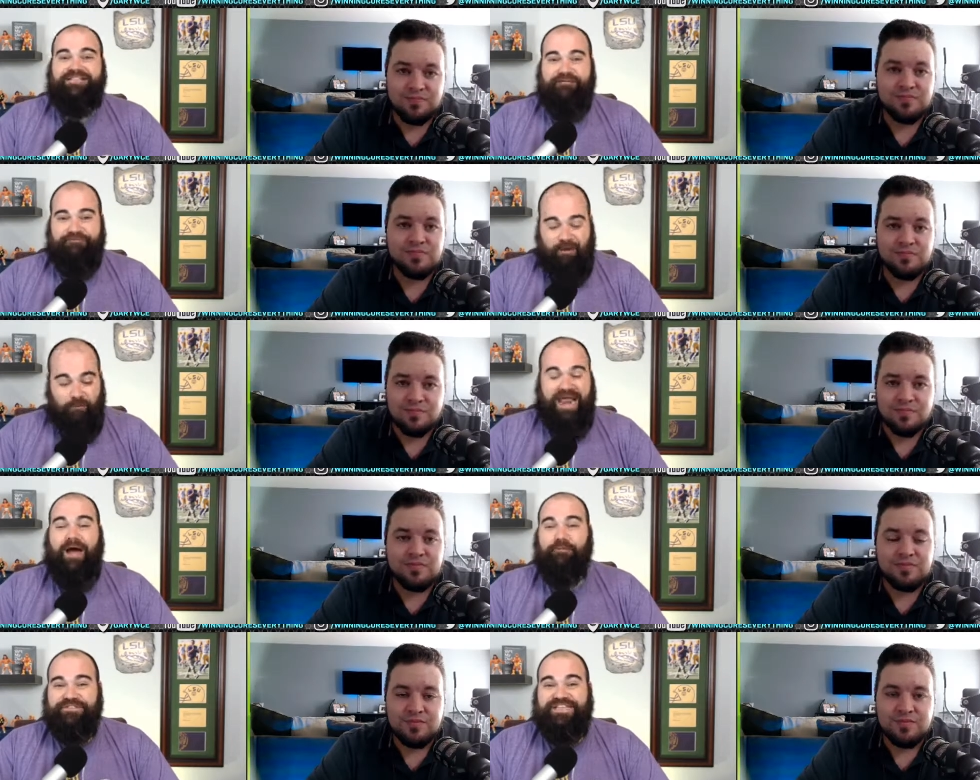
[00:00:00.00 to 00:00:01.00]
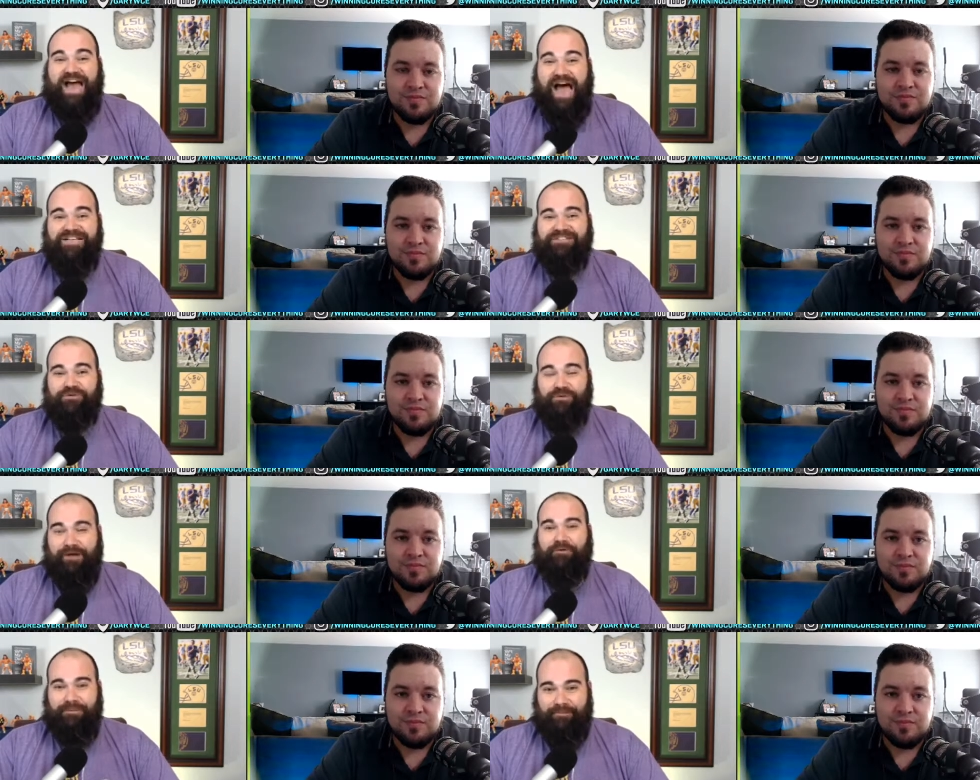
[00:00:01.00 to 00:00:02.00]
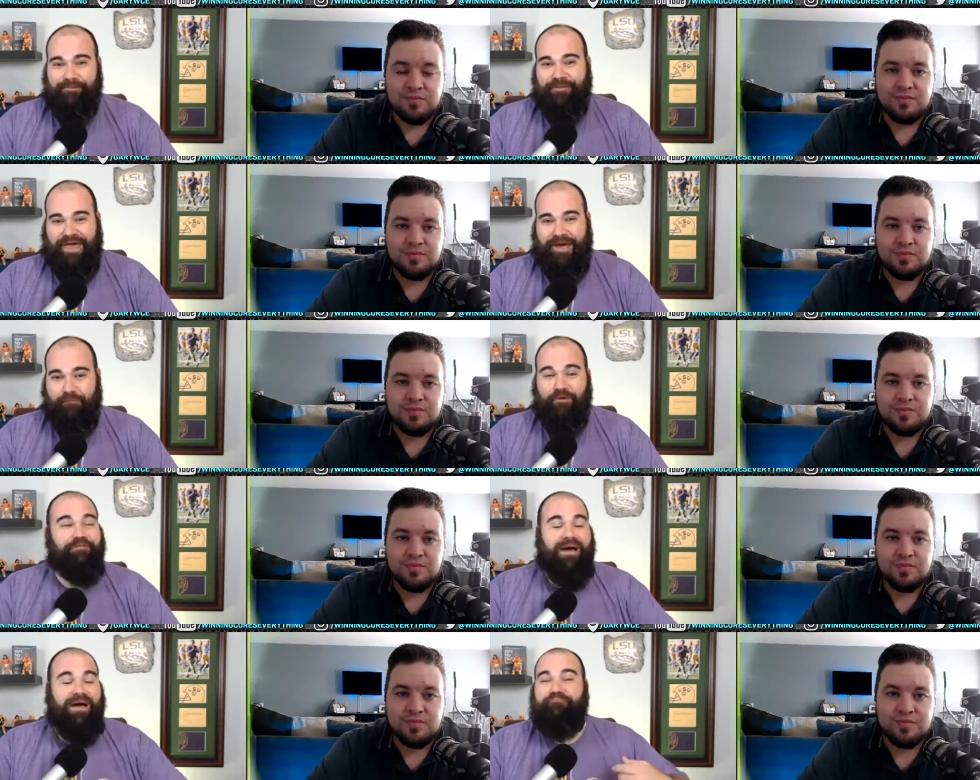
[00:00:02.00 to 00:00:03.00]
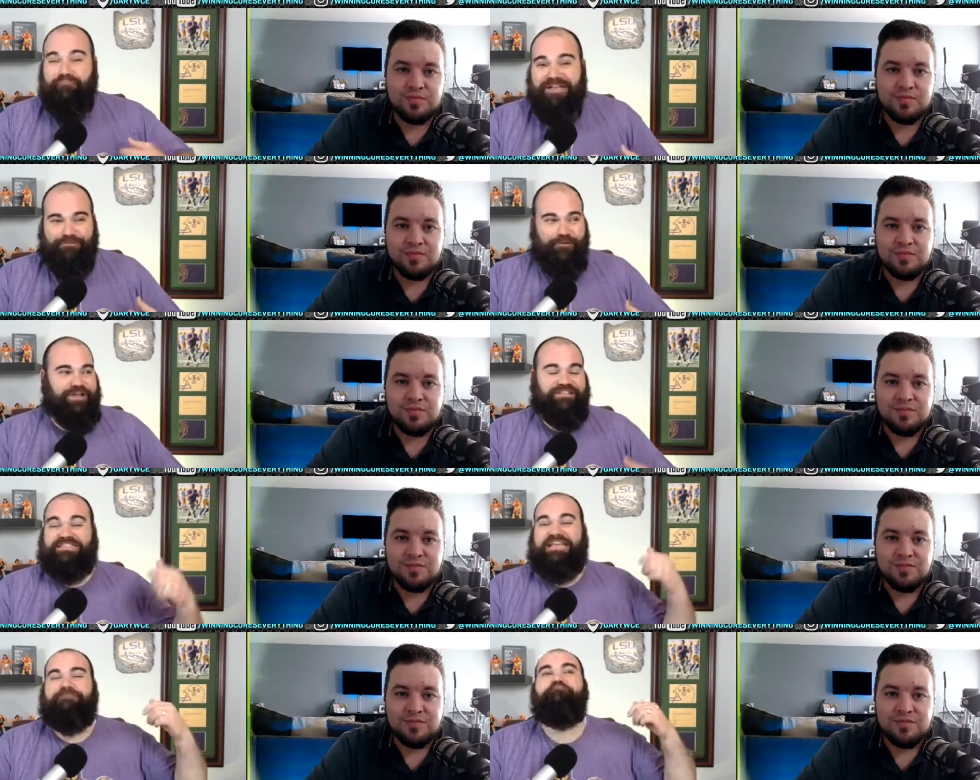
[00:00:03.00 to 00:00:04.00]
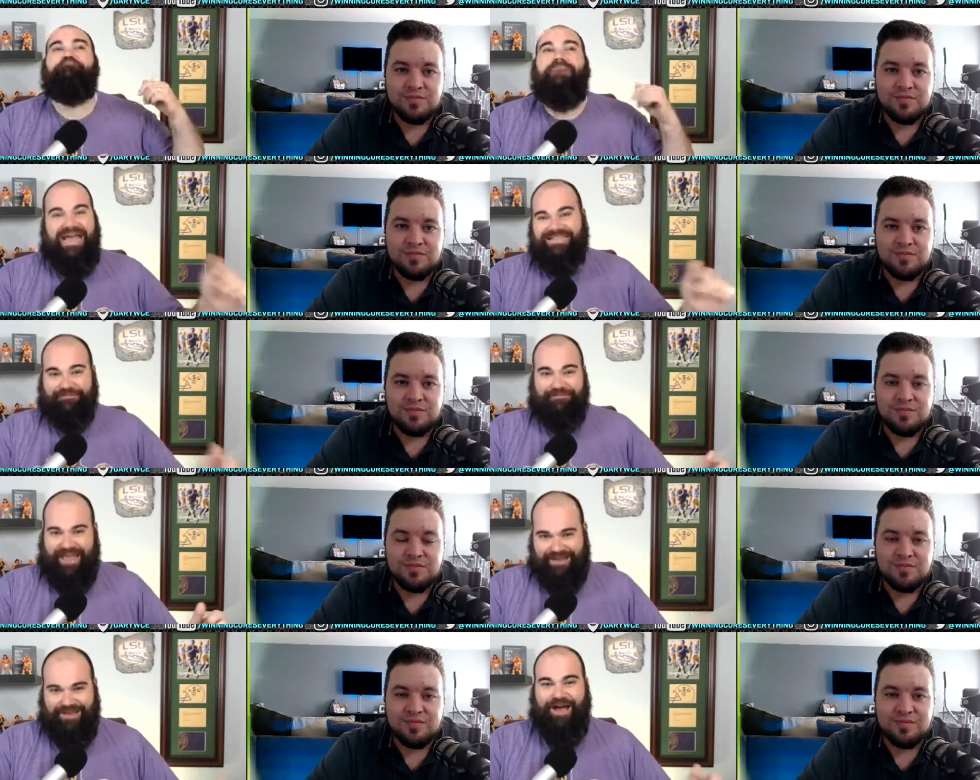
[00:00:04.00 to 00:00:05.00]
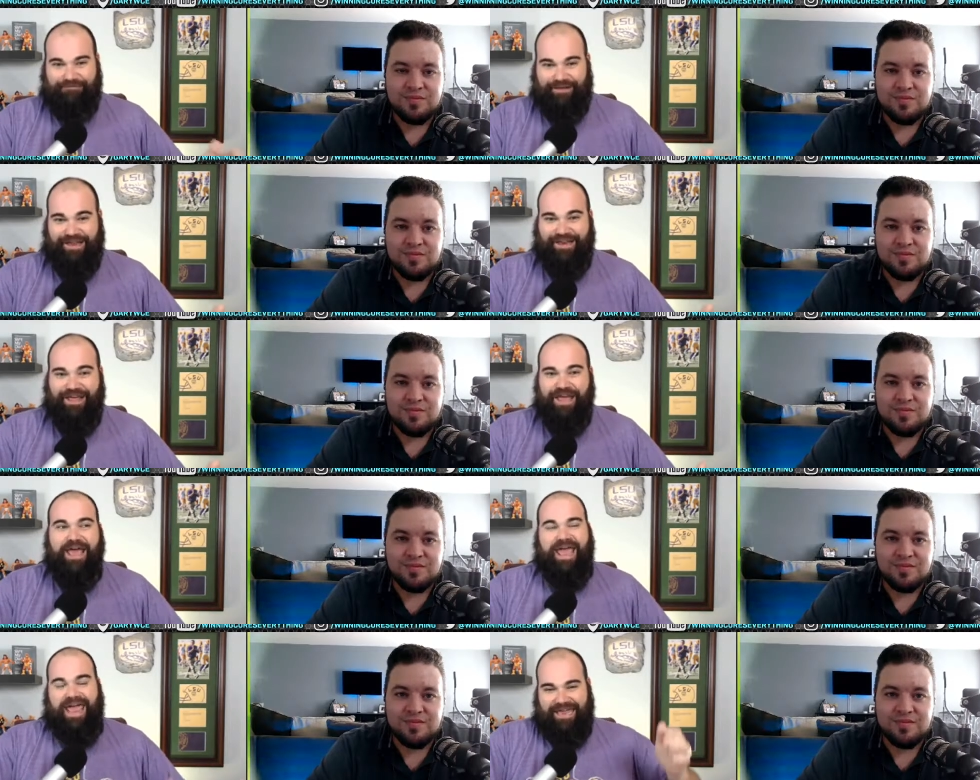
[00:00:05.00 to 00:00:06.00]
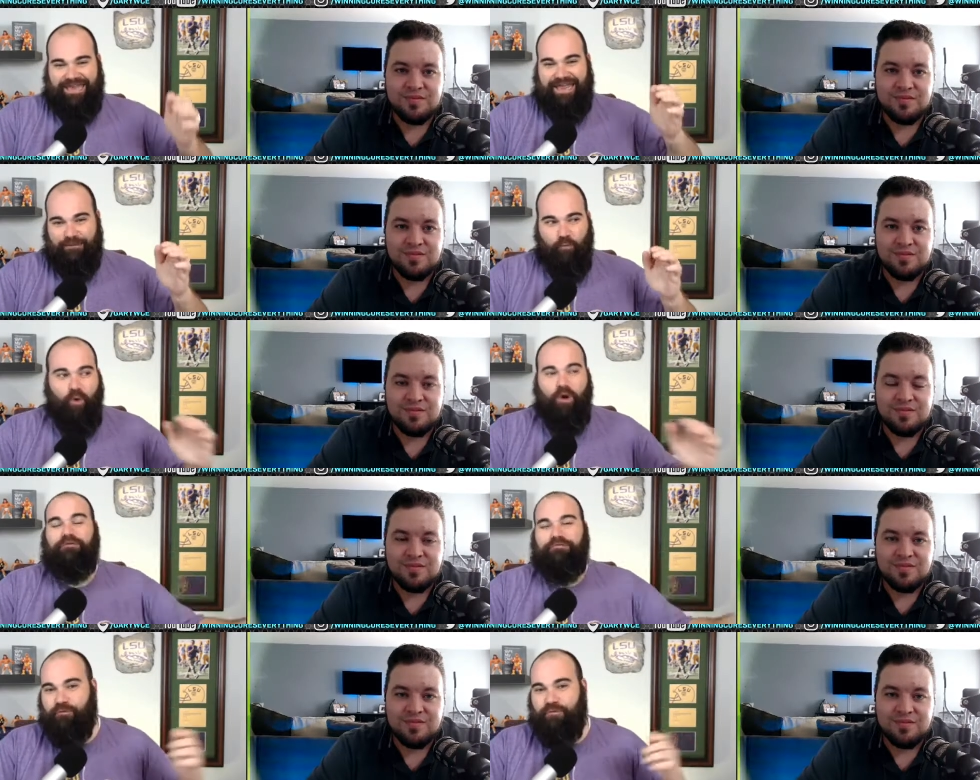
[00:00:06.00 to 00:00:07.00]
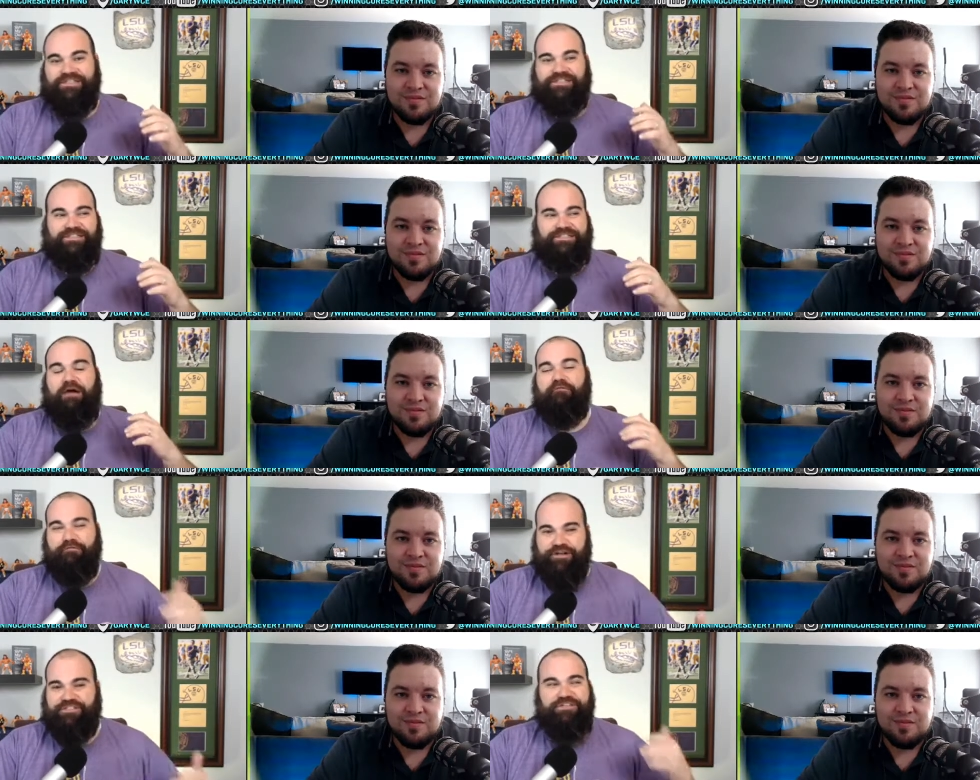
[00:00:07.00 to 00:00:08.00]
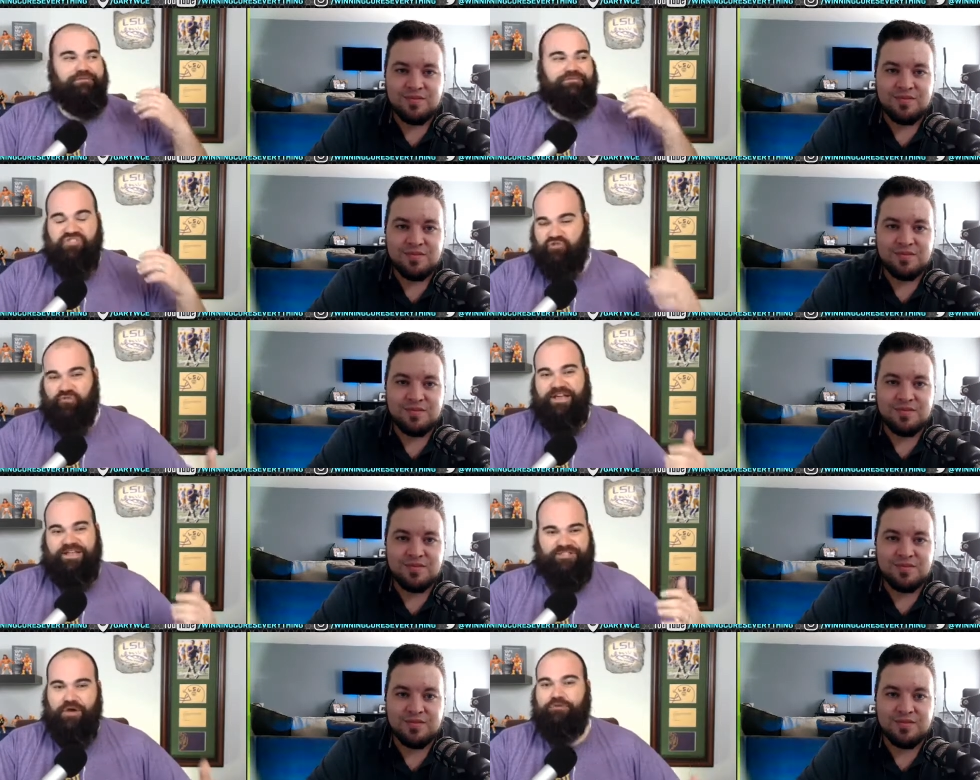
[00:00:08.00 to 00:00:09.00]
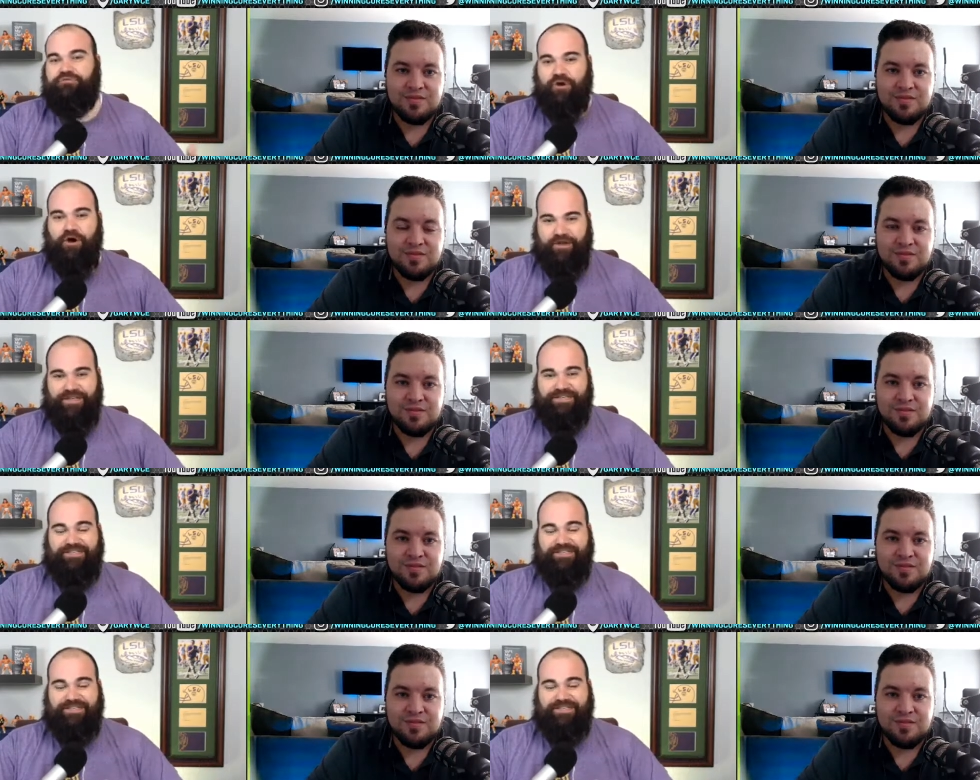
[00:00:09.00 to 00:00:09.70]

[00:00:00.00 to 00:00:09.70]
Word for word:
Speaker 1: When I was in high school, I remember that. One of my best friends is a massive Gamecock fan. And one of the reasons our friendship is so strong is